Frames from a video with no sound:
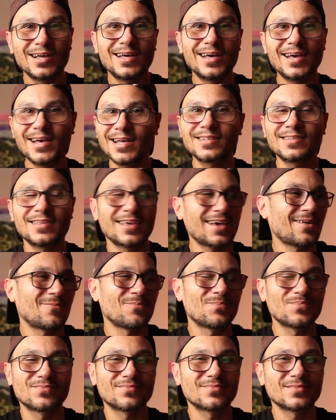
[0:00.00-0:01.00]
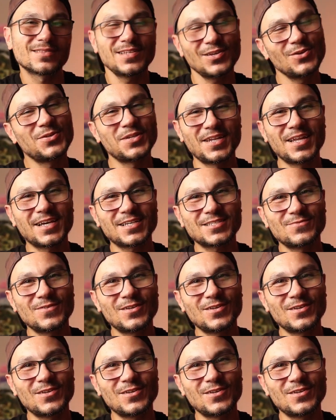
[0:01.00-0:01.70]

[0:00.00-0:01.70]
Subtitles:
And yeah, see you in the next